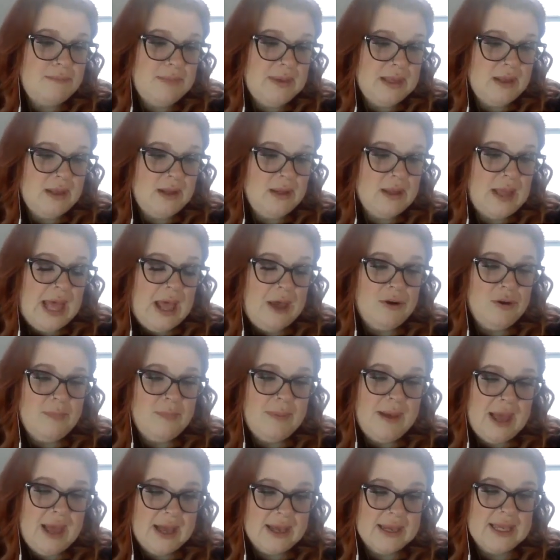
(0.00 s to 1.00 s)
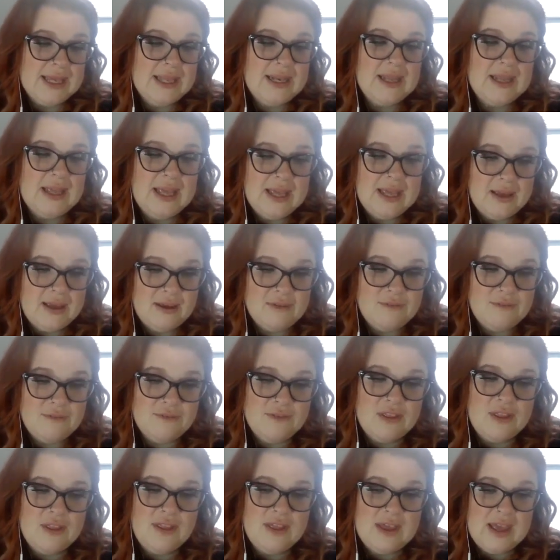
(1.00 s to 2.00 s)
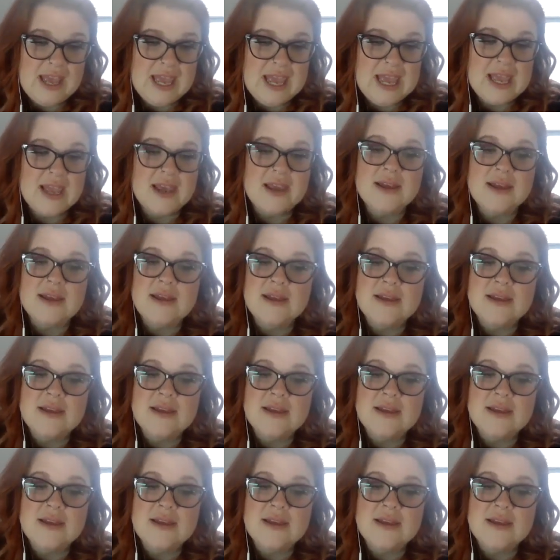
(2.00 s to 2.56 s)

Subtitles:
bill out of pocket if they